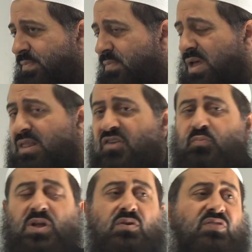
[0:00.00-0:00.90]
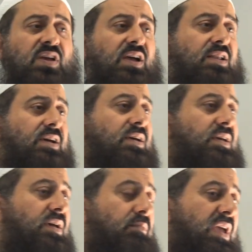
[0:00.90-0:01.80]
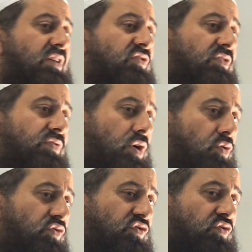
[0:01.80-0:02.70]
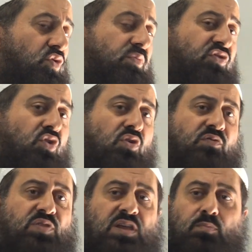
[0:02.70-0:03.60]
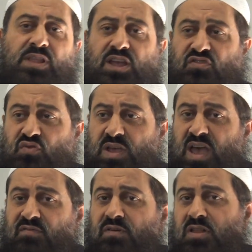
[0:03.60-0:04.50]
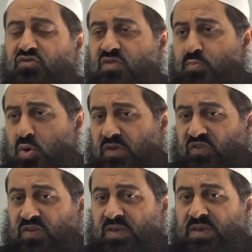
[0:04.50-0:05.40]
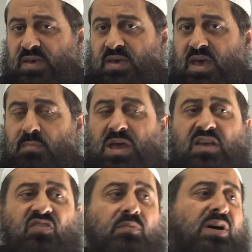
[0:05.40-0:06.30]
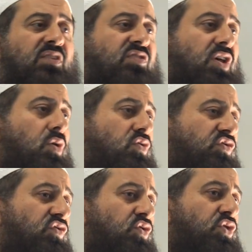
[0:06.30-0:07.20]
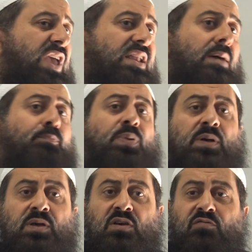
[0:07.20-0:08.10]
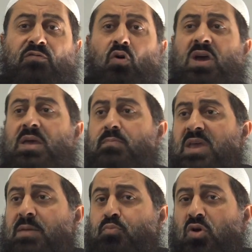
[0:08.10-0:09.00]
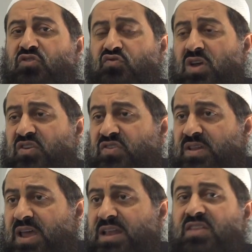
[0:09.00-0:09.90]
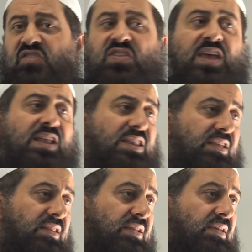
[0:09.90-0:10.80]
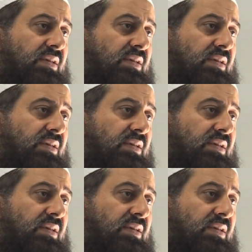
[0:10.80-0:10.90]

May Allah subhanahu wa ta'ala make us of those who observe the obligatory and voluntary prayers, and make us amongst those who get up for him in prostration and in standing